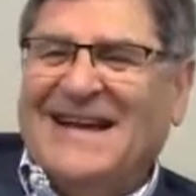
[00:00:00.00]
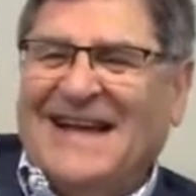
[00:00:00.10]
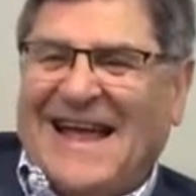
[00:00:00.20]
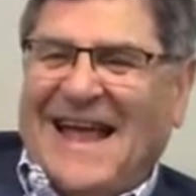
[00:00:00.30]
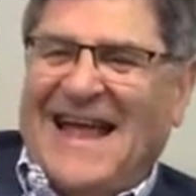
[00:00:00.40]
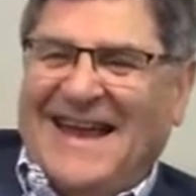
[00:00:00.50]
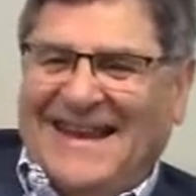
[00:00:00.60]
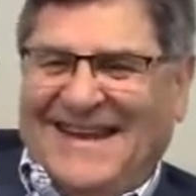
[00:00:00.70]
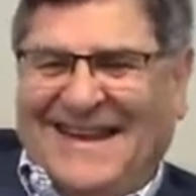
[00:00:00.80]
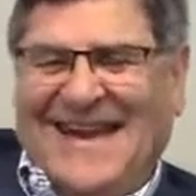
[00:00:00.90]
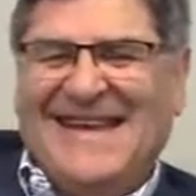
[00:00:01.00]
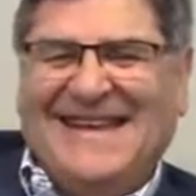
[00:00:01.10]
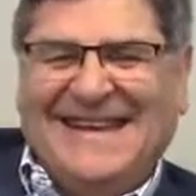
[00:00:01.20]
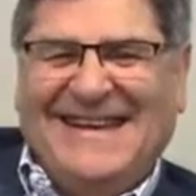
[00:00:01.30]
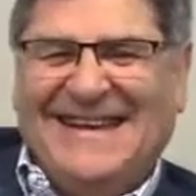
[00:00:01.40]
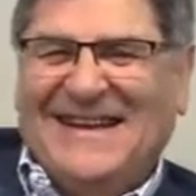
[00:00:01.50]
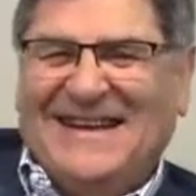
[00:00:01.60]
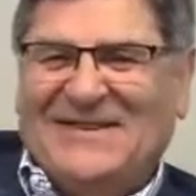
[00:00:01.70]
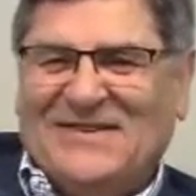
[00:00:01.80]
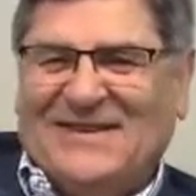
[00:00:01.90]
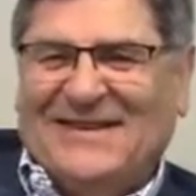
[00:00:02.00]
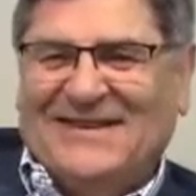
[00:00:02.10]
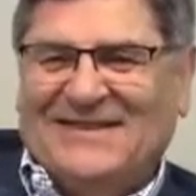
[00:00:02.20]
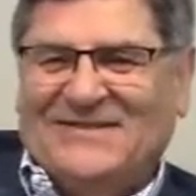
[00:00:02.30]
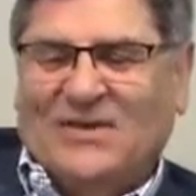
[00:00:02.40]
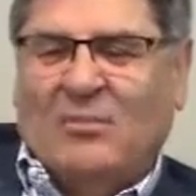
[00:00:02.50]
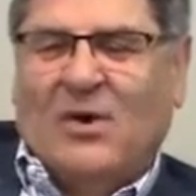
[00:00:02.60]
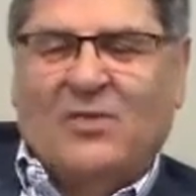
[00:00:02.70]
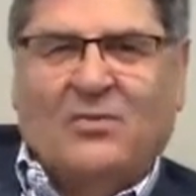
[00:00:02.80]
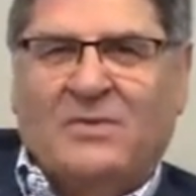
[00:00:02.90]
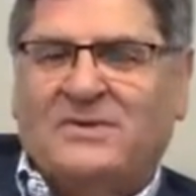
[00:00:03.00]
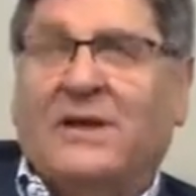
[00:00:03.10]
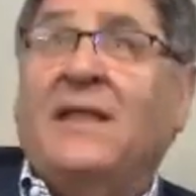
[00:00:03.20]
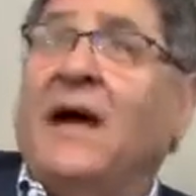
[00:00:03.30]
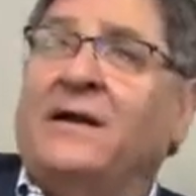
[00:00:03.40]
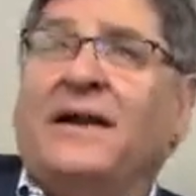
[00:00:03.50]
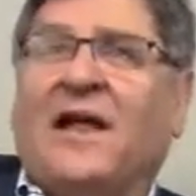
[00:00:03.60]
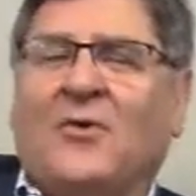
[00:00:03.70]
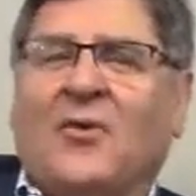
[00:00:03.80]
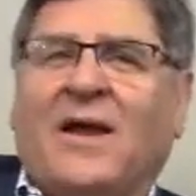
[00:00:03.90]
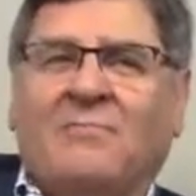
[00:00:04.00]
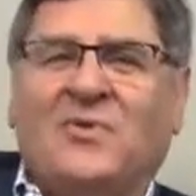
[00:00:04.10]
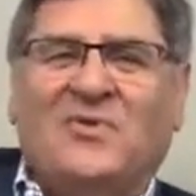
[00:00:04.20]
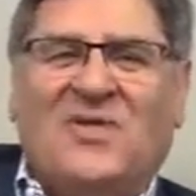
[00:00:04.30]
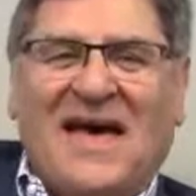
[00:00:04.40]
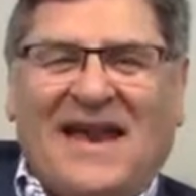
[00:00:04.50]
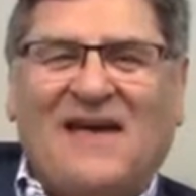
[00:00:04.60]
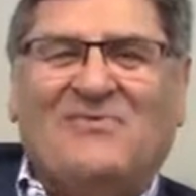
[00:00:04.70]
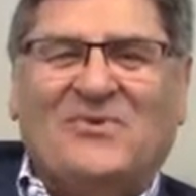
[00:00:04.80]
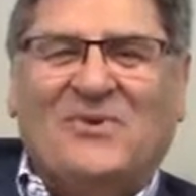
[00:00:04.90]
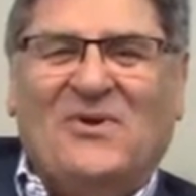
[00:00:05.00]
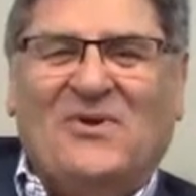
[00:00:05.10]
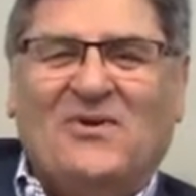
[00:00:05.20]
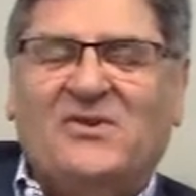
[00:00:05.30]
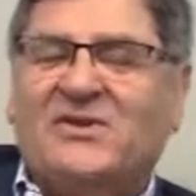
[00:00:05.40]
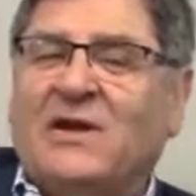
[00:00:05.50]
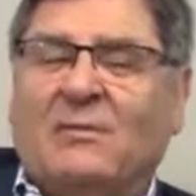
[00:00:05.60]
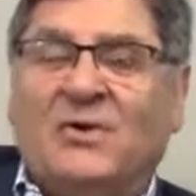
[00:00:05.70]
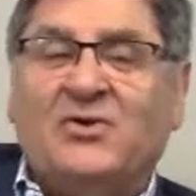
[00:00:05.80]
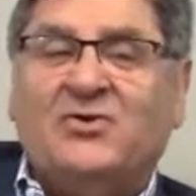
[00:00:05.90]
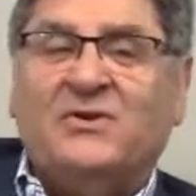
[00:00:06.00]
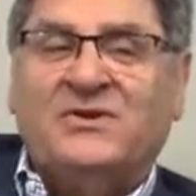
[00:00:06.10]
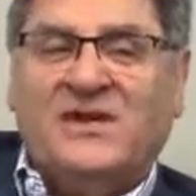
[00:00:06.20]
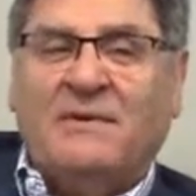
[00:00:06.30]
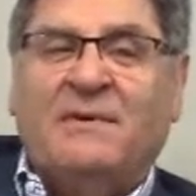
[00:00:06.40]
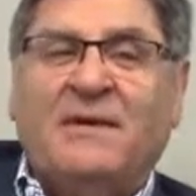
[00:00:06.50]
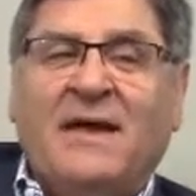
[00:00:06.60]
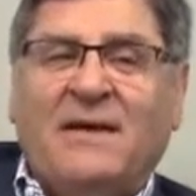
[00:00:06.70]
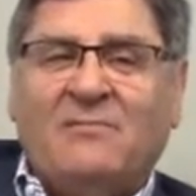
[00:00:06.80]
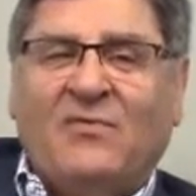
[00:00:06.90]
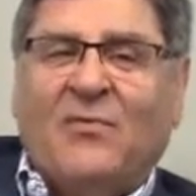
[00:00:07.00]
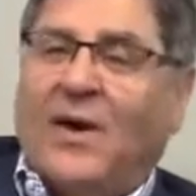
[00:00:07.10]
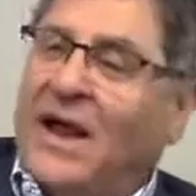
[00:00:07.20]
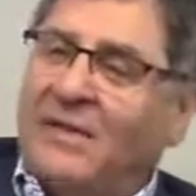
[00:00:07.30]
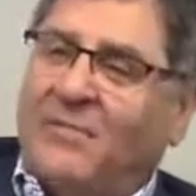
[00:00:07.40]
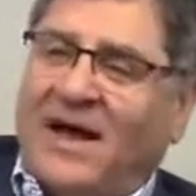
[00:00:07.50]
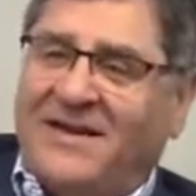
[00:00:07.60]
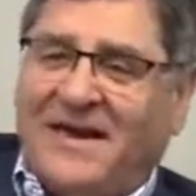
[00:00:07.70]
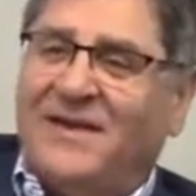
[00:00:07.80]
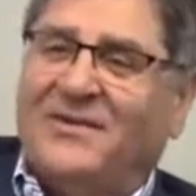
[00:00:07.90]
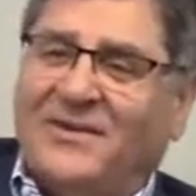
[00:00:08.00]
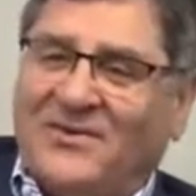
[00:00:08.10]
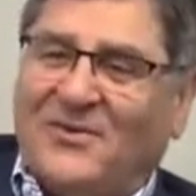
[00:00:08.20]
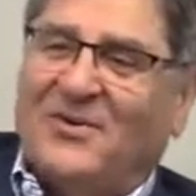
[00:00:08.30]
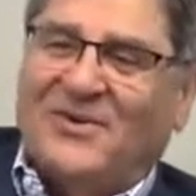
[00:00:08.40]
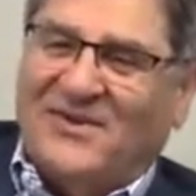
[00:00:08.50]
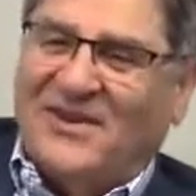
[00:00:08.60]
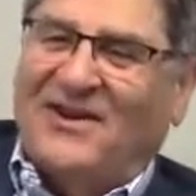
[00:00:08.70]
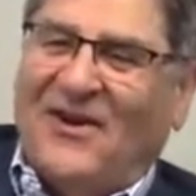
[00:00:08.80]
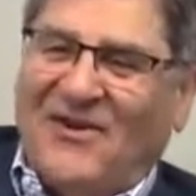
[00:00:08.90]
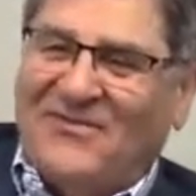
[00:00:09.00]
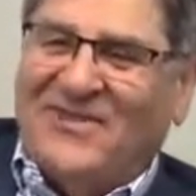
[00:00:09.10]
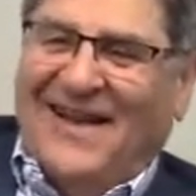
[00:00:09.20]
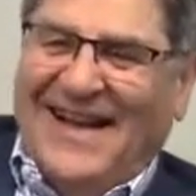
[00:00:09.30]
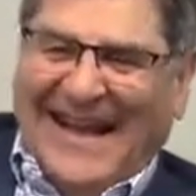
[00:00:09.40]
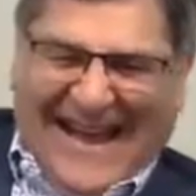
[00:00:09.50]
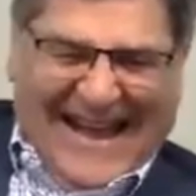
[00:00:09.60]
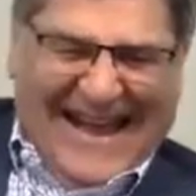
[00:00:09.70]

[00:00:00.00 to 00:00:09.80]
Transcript: And uh, so mother was not in a great mood that afternoon. She said, well, you should have seen me before I had my tail and horns cut off. Oh.